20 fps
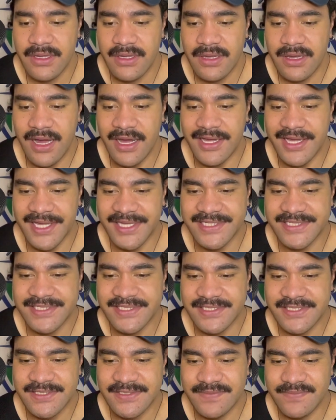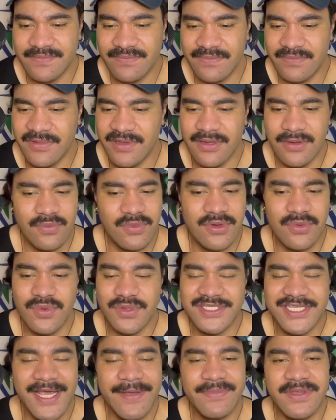I guess
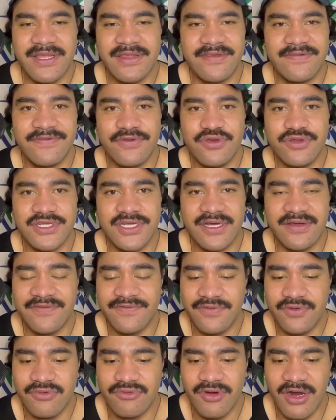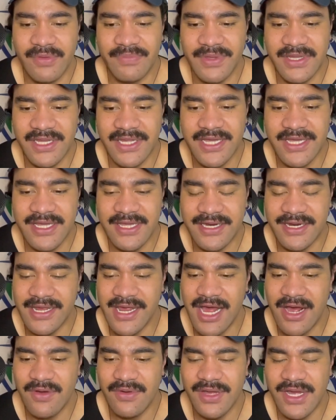what's happening in the future for rugby league and
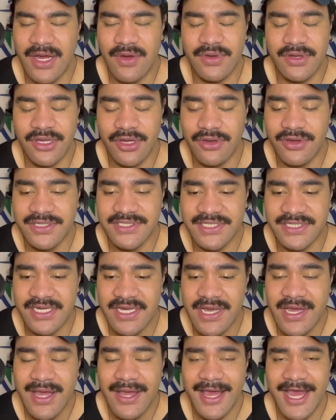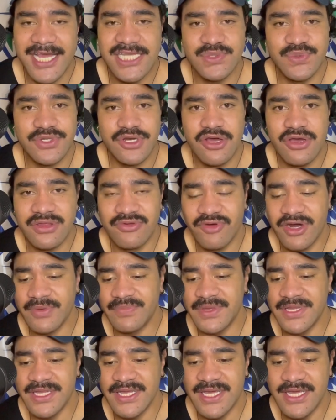how it goes. And as we know, the
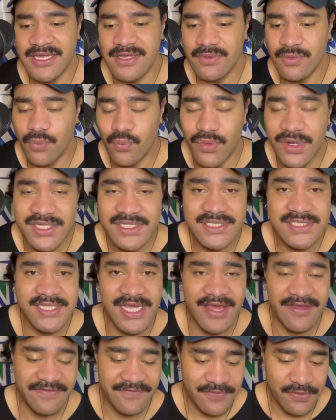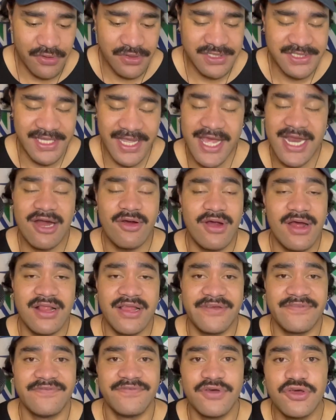rugby league was at first,
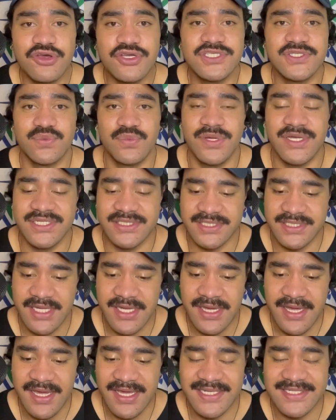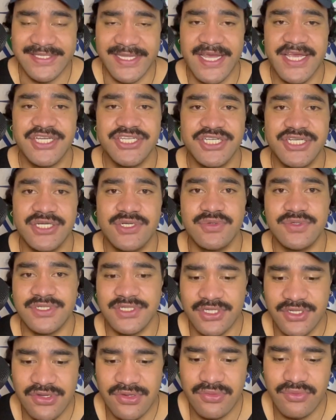NRL at first was station, or
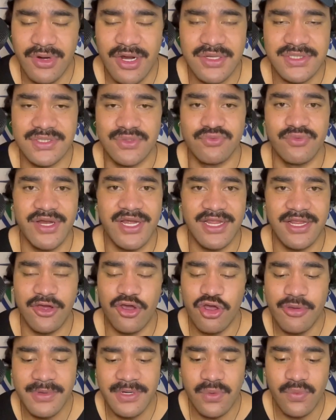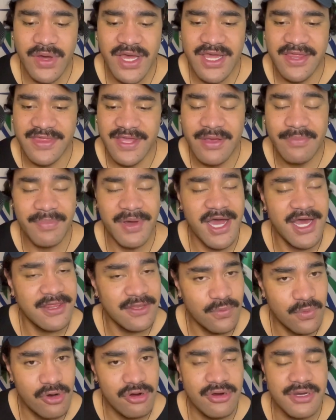was good, right? It was the regular home and away thing by
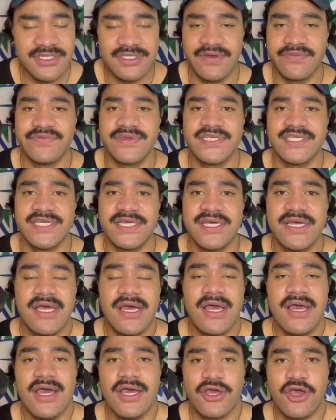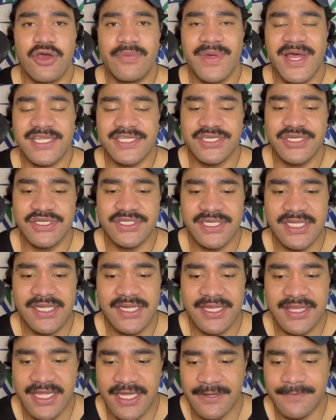the Warriors, obviously going back to New
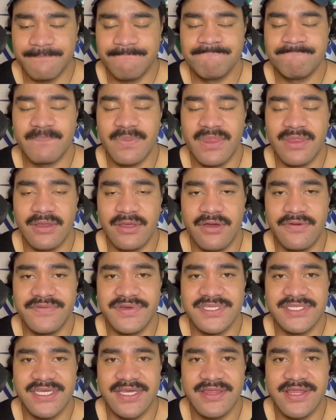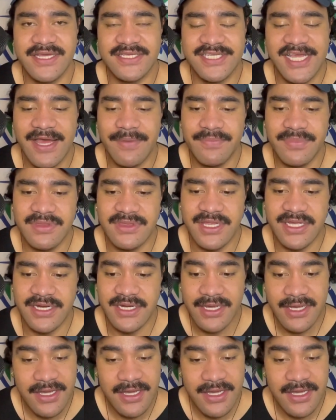Zealand, and then obviously things happened, and